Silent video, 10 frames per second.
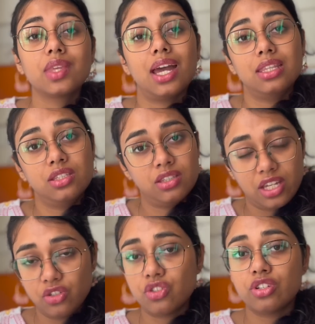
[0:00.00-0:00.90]
and
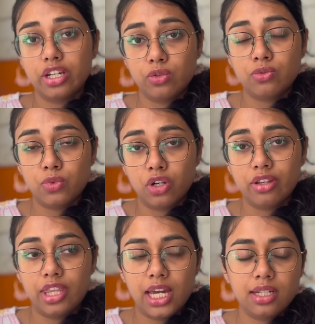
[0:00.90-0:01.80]
then just try to work
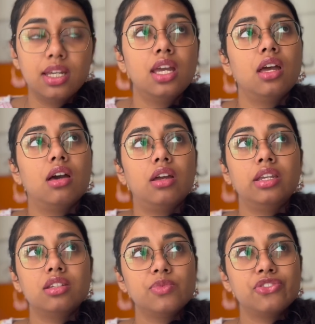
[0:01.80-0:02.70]
on that. Uh, in
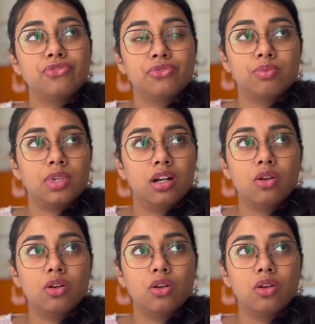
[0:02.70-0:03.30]
terms of uh,